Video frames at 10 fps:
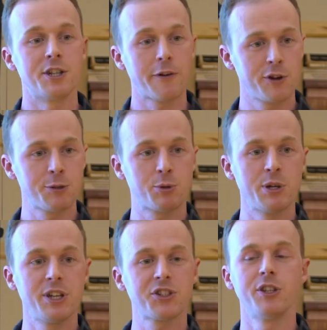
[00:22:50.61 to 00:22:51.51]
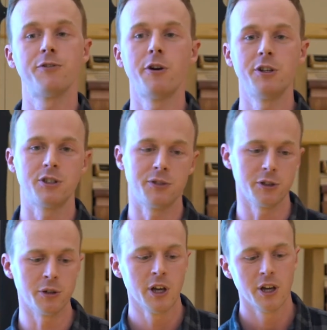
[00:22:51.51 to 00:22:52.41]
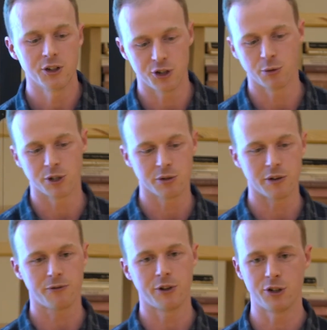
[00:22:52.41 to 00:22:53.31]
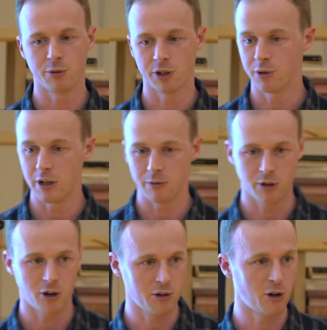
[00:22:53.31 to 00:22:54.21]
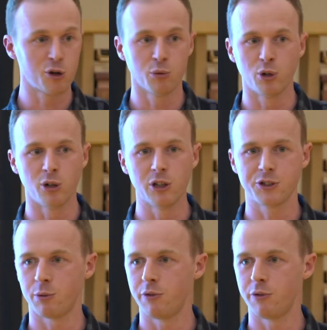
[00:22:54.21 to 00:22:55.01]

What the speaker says: The difference between this and the phone interview is you want to do it on a wall.